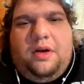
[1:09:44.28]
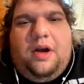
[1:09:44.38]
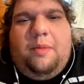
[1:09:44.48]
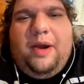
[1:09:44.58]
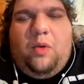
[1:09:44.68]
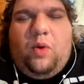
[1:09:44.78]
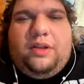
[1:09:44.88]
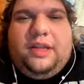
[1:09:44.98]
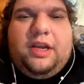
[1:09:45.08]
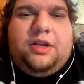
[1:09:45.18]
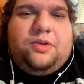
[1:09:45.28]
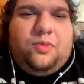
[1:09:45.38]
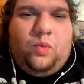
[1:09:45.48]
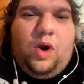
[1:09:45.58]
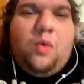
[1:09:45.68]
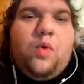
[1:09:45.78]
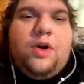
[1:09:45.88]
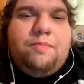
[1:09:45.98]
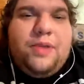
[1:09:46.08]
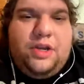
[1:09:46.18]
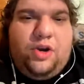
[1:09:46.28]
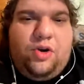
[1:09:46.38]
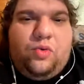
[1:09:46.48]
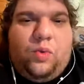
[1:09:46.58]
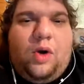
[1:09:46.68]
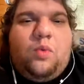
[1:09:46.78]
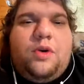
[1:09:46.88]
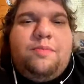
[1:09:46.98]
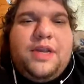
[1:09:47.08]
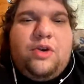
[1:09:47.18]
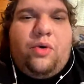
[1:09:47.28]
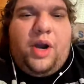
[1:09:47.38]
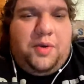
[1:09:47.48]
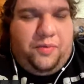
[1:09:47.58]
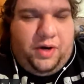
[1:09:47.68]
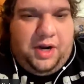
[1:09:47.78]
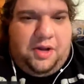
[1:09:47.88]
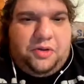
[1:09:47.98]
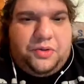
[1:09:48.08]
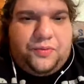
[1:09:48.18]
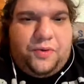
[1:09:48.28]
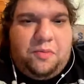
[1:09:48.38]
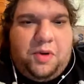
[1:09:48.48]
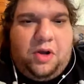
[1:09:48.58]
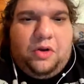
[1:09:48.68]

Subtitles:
about what would be cool, what would be great for college football.